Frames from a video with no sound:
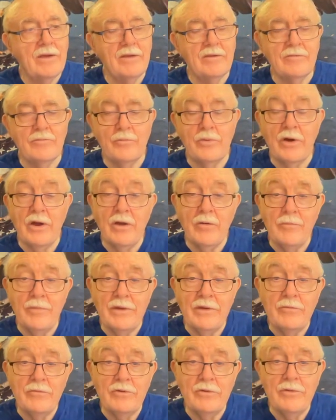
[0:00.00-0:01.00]

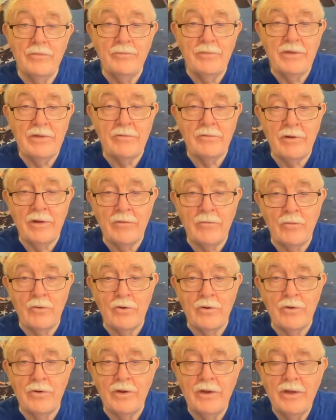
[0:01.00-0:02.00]
browbeat would be the right
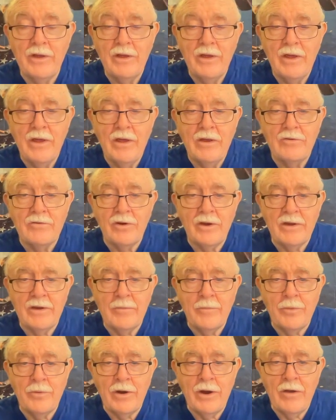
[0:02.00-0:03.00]
word, tried to
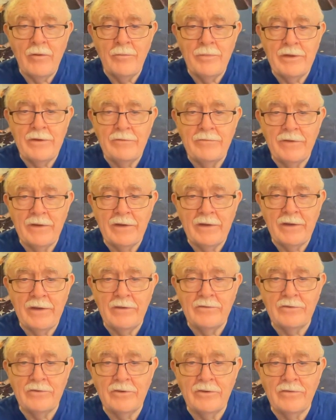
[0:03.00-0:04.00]
browbeat
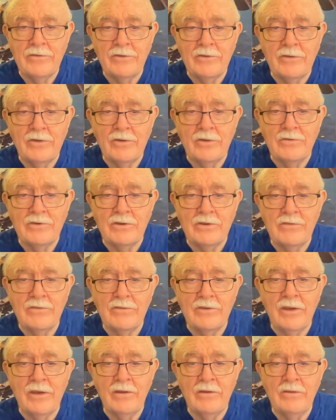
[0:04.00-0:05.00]
financial institutions
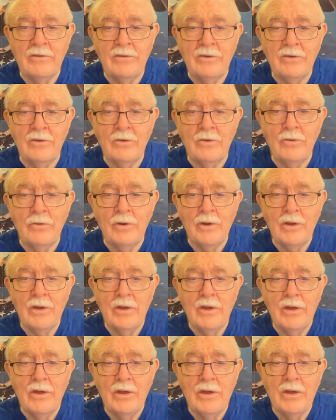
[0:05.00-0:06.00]
into
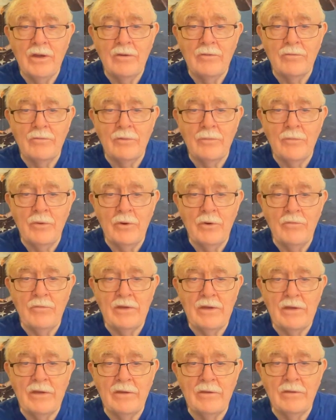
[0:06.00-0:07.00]

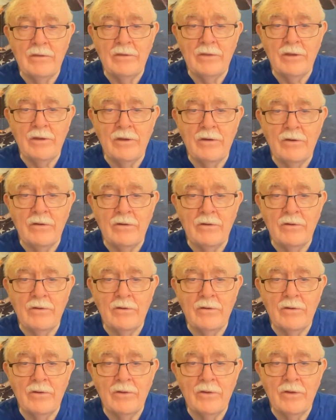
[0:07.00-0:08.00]
removing their
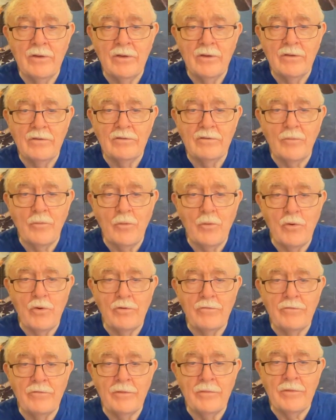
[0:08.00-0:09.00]
support
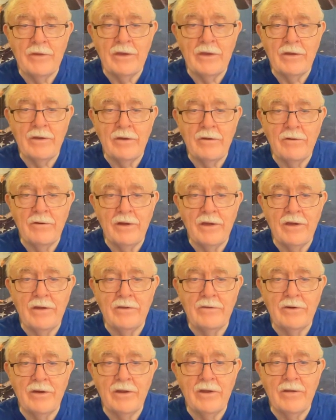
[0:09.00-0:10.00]
from the NRA,
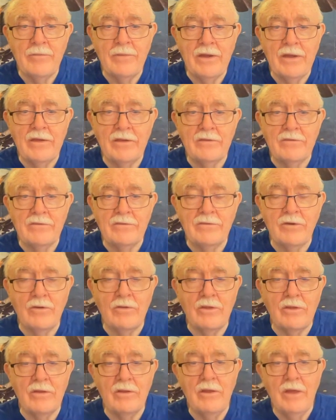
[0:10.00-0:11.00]
trying to make it so
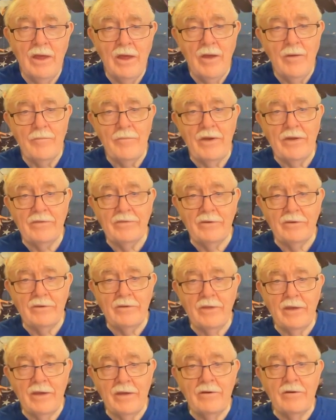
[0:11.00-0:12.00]
that basically
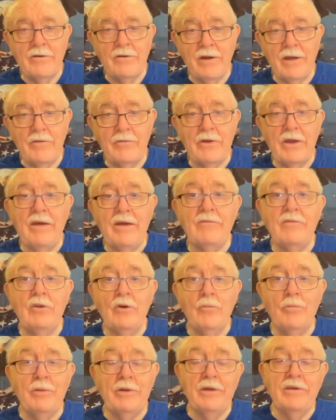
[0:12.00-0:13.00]
the NRA would have no
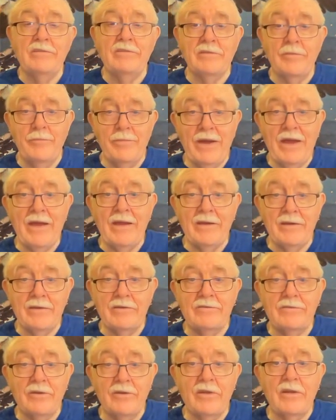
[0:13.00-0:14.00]
place to bank and
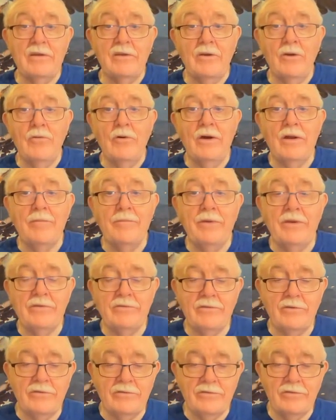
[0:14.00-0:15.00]
so they'd go out of
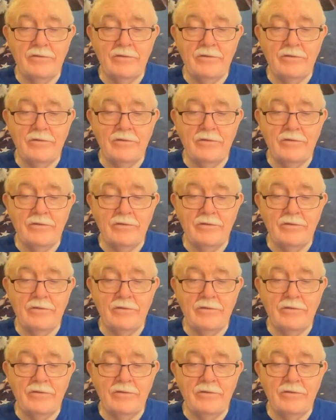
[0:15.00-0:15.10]
business.